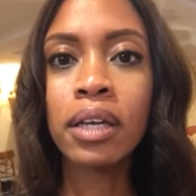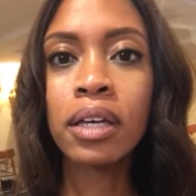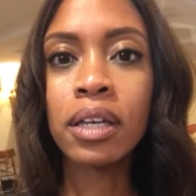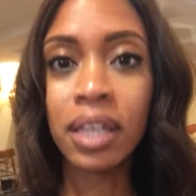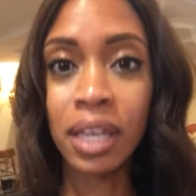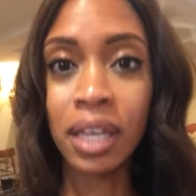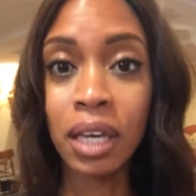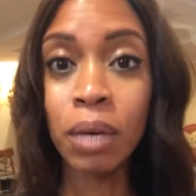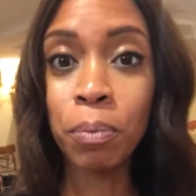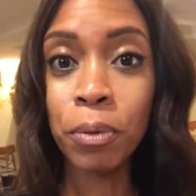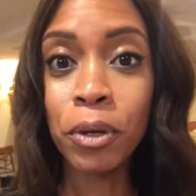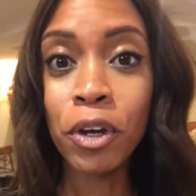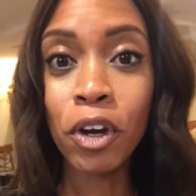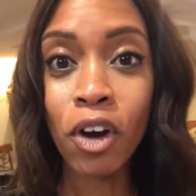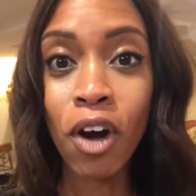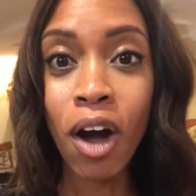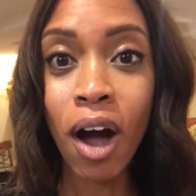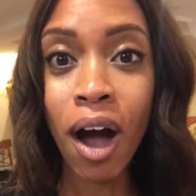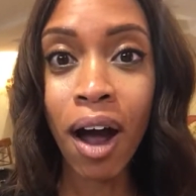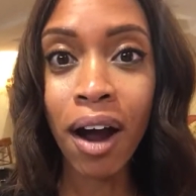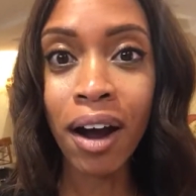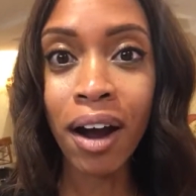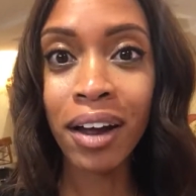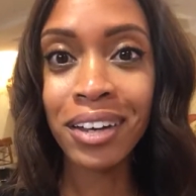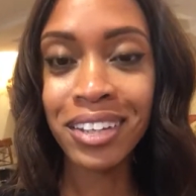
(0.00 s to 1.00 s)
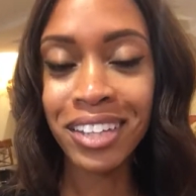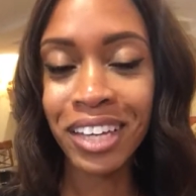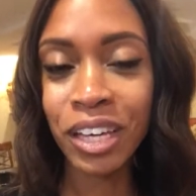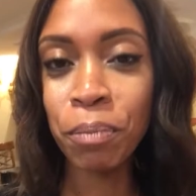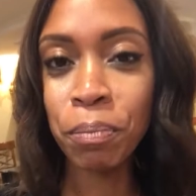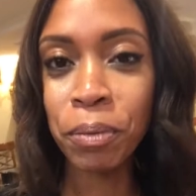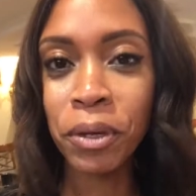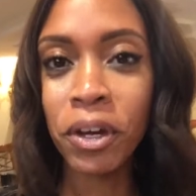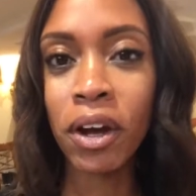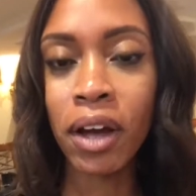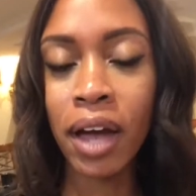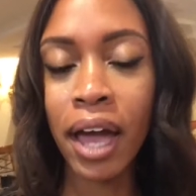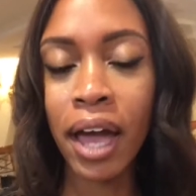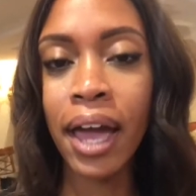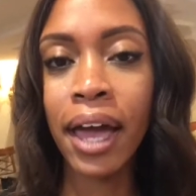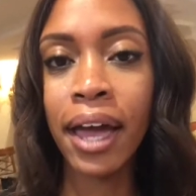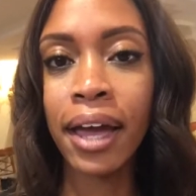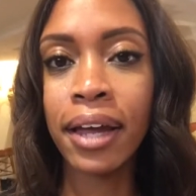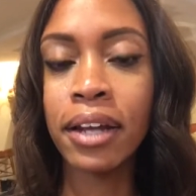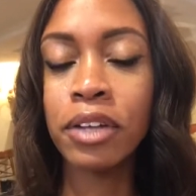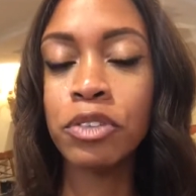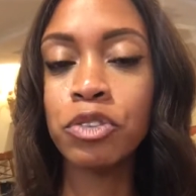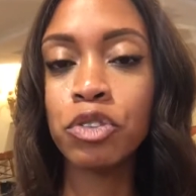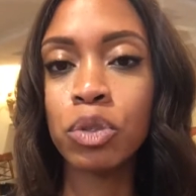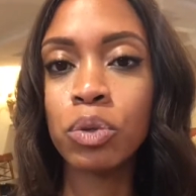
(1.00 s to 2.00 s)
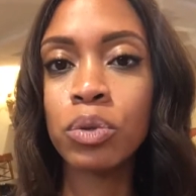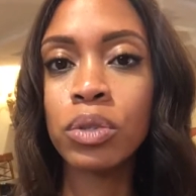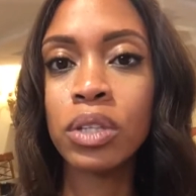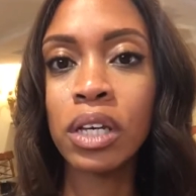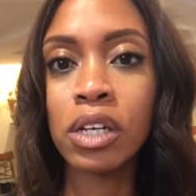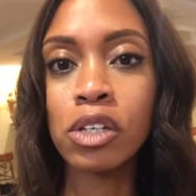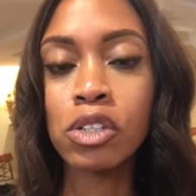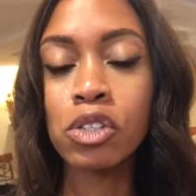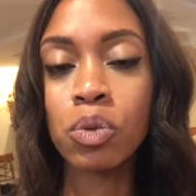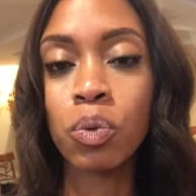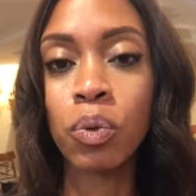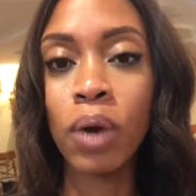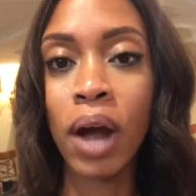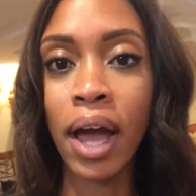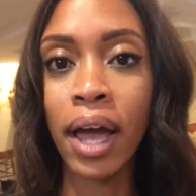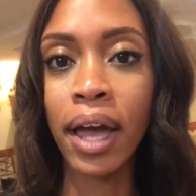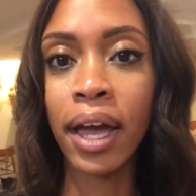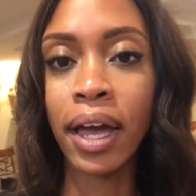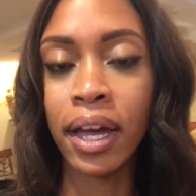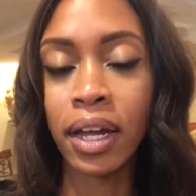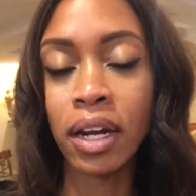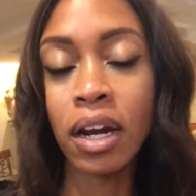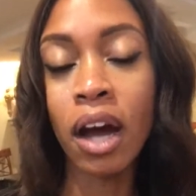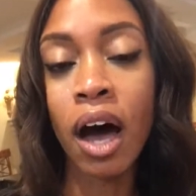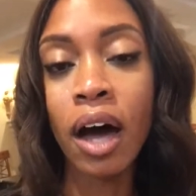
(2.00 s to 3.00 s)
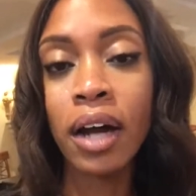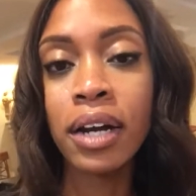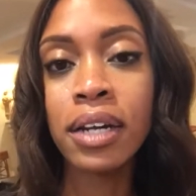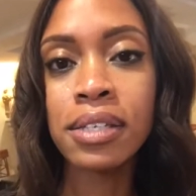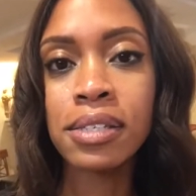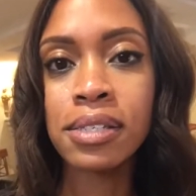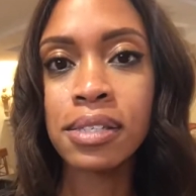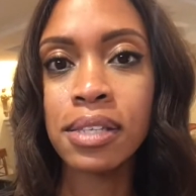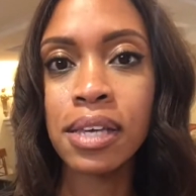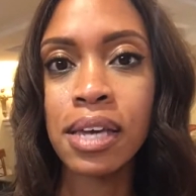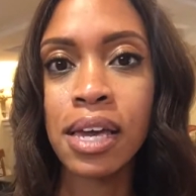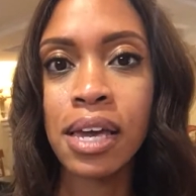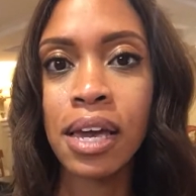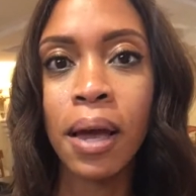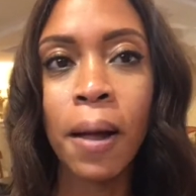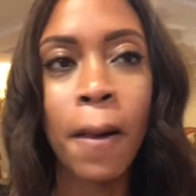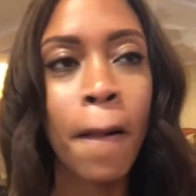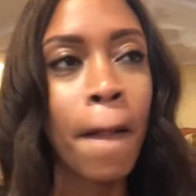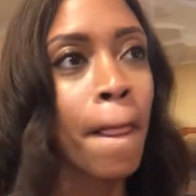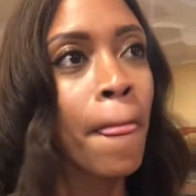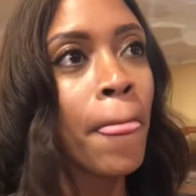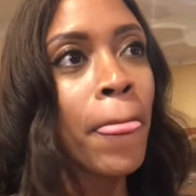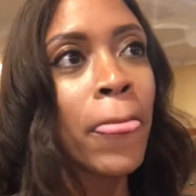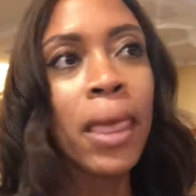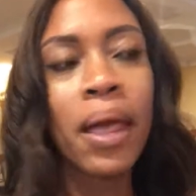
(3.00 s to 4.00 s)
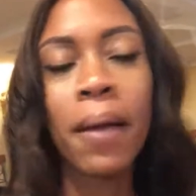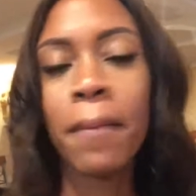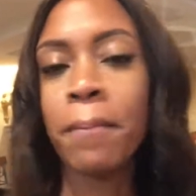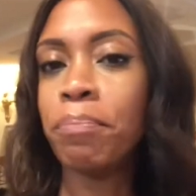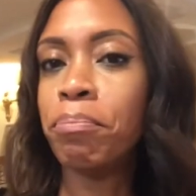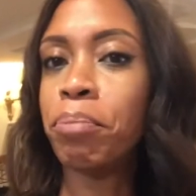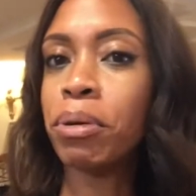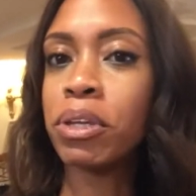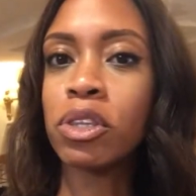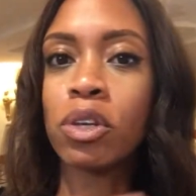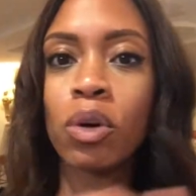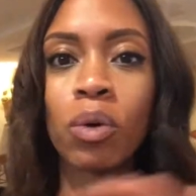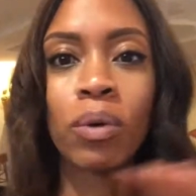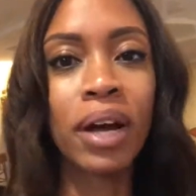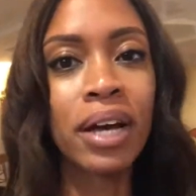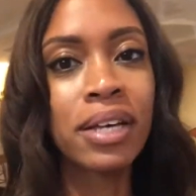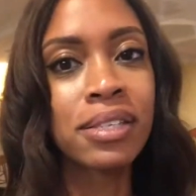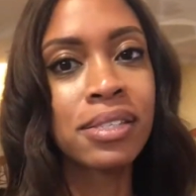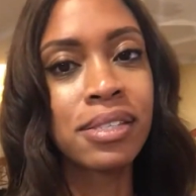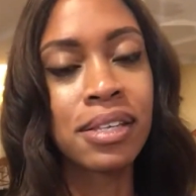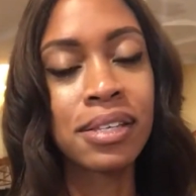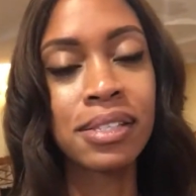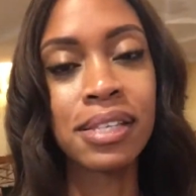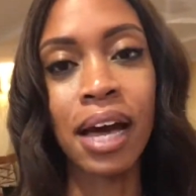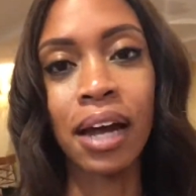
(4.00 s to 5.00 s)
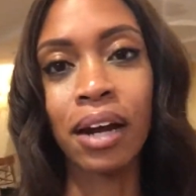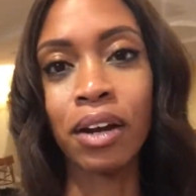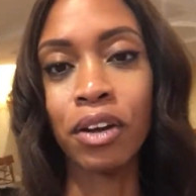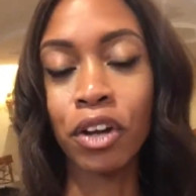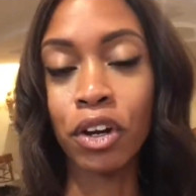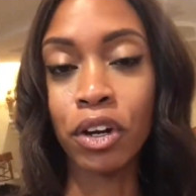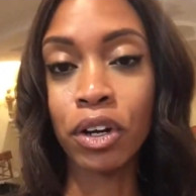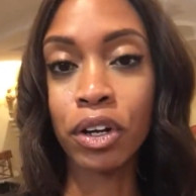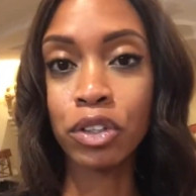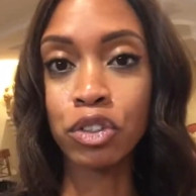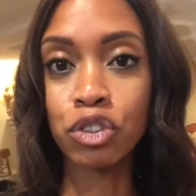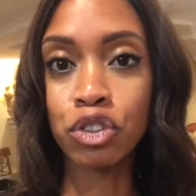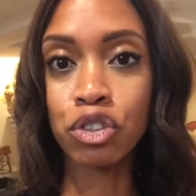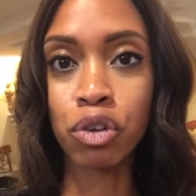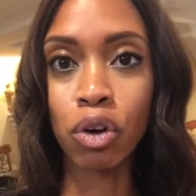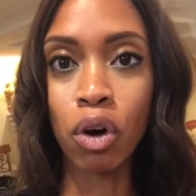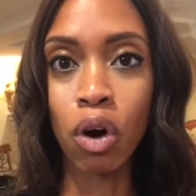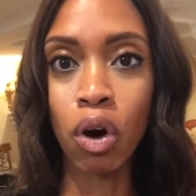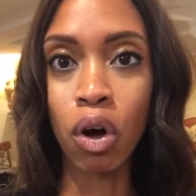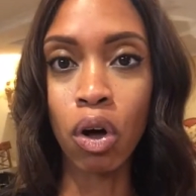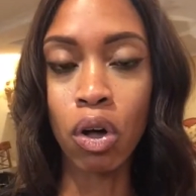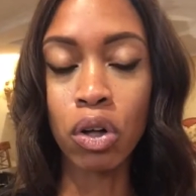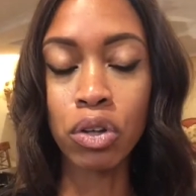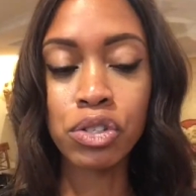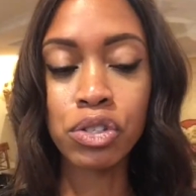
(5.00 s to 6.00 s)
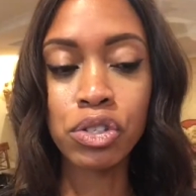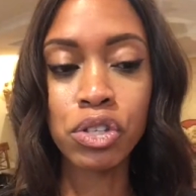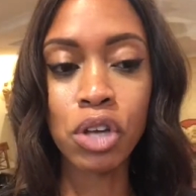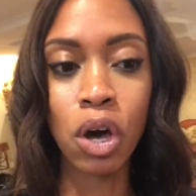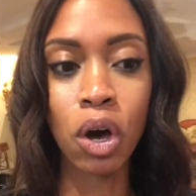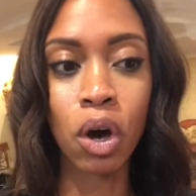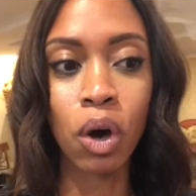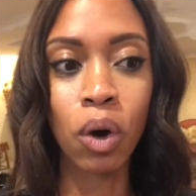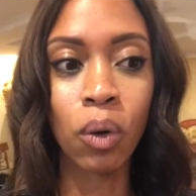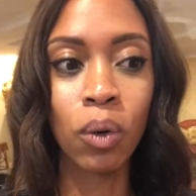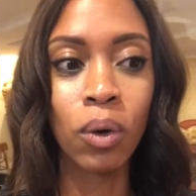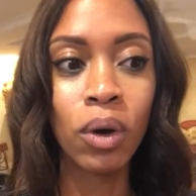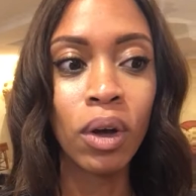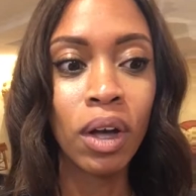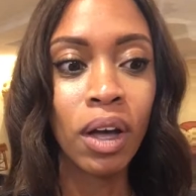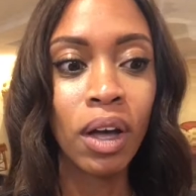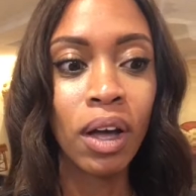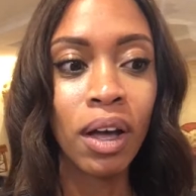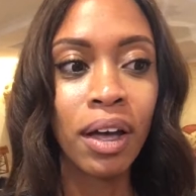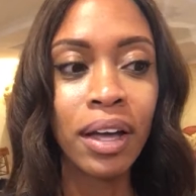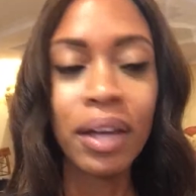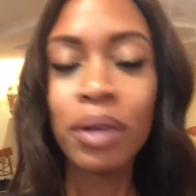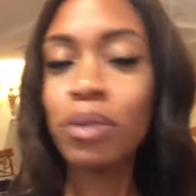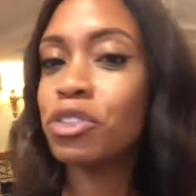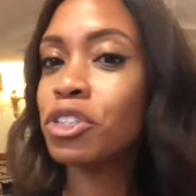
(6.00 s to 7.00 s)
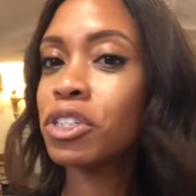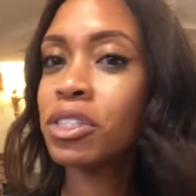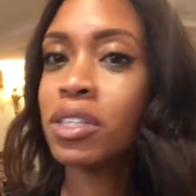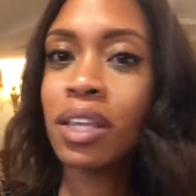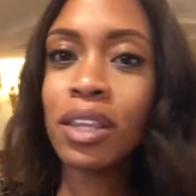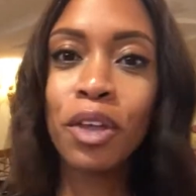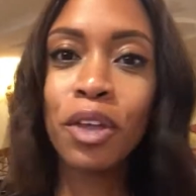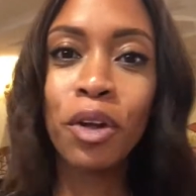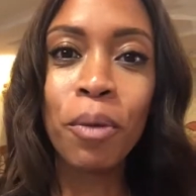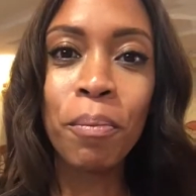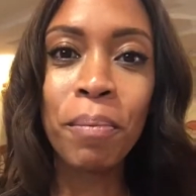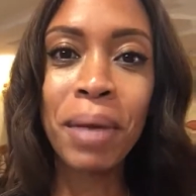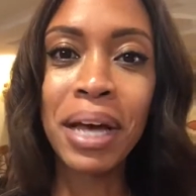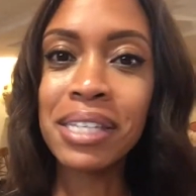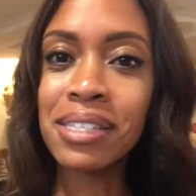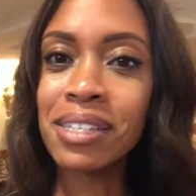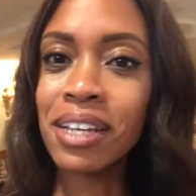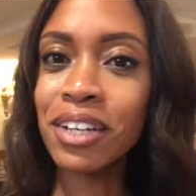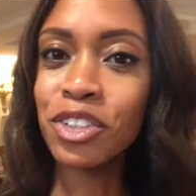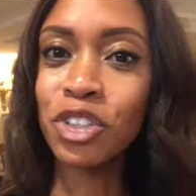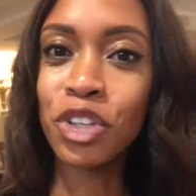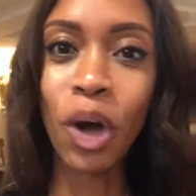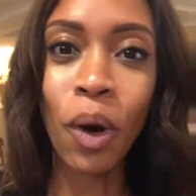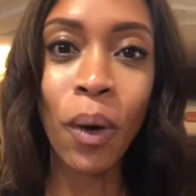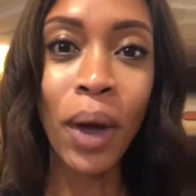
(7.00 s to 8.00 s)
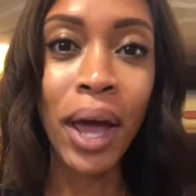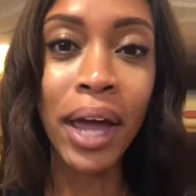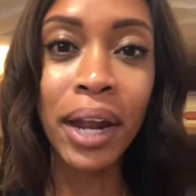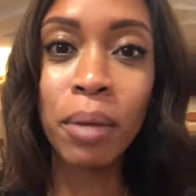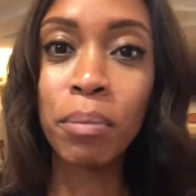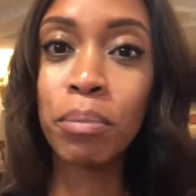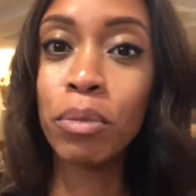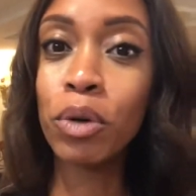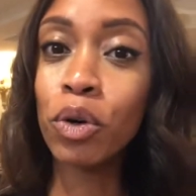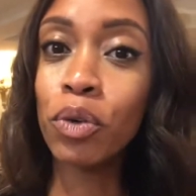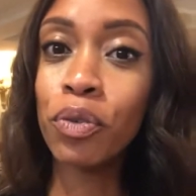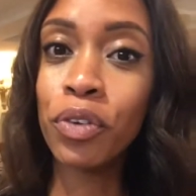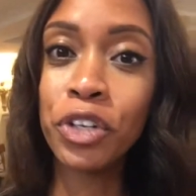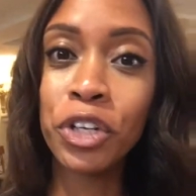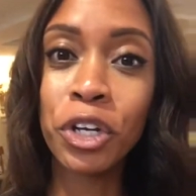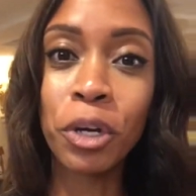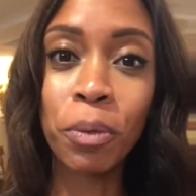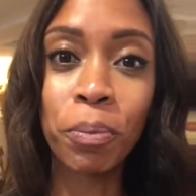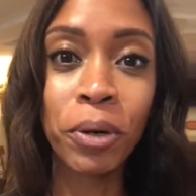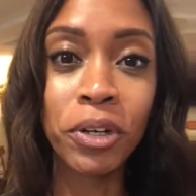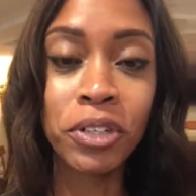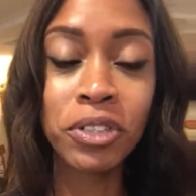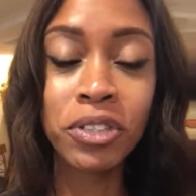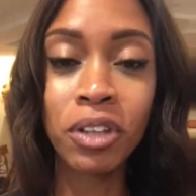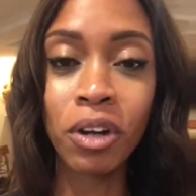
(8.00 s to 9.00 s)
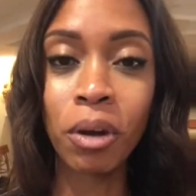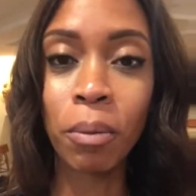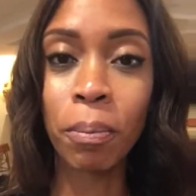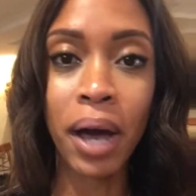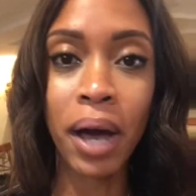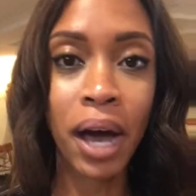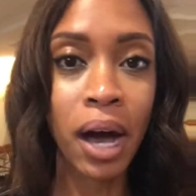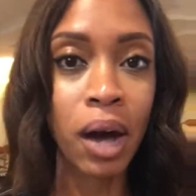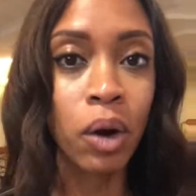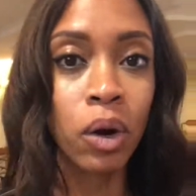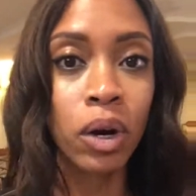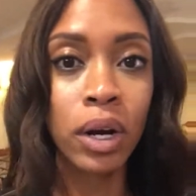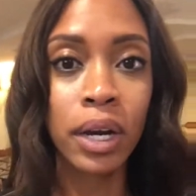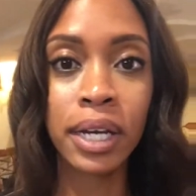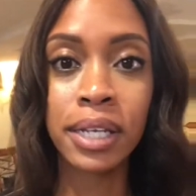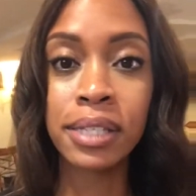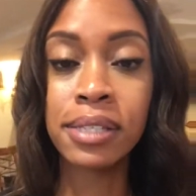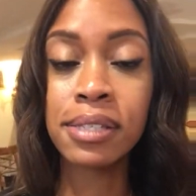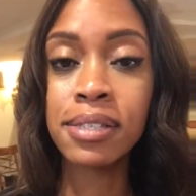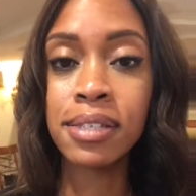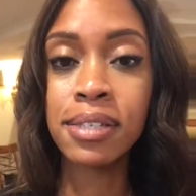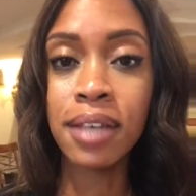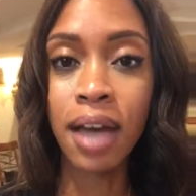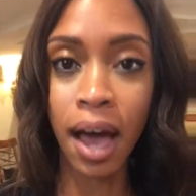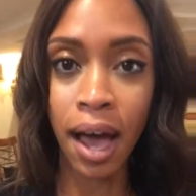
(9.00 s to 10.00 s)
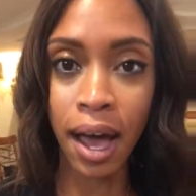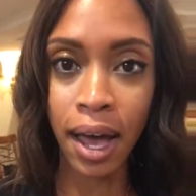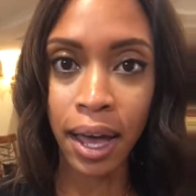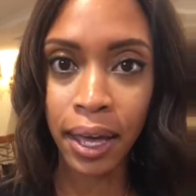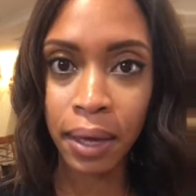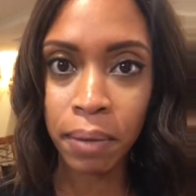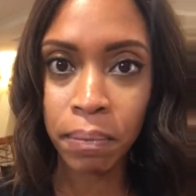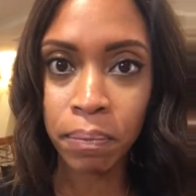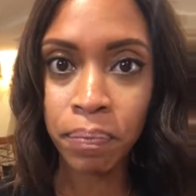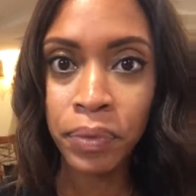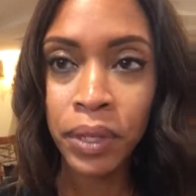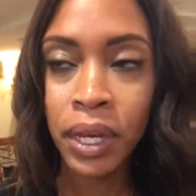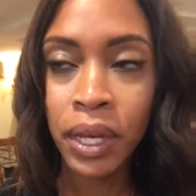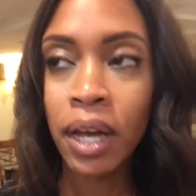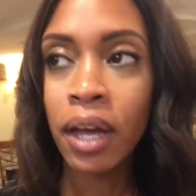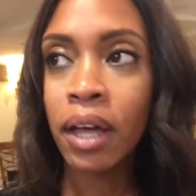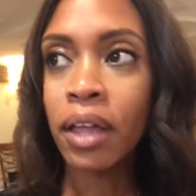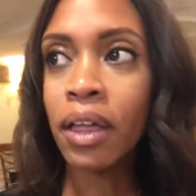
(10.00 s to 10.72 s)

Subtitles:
Keep your heart, keep your head, and do things right and honestly, but the rest is out of your control. So it was just a little message. Go ahead and move in your personal power. It's time.